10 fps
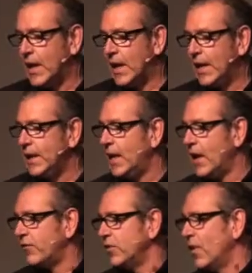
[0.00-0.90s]
He
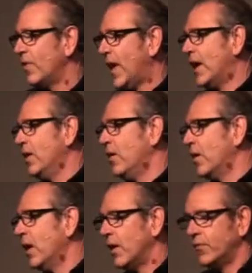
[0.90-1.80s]
left not that
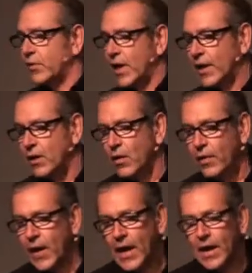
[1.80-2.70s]
long after I got
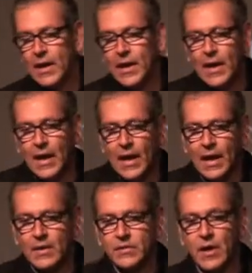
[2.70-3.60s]
there,
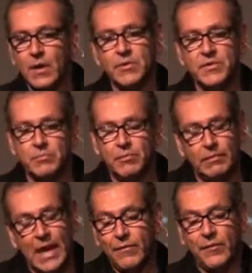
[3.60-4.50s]
and so I was
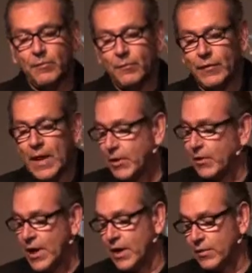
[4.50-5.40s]
left flapping
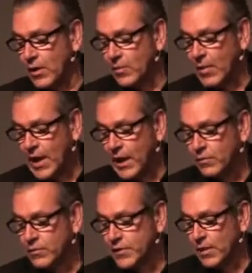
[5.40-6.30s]
around on my
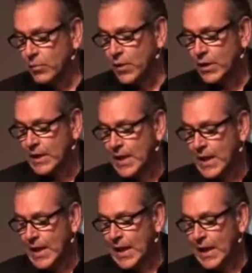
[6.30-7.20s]
own somewhat.
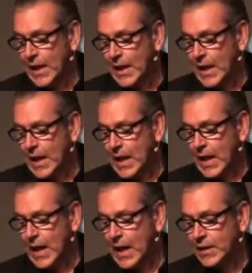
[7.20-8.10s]

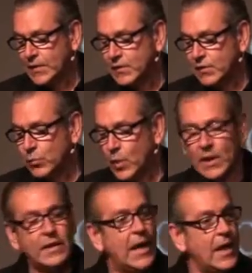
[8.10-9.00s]
Heinz
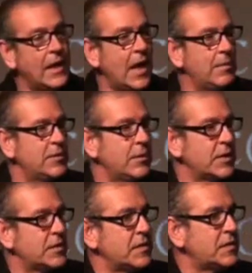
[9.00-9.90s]
one day came to us and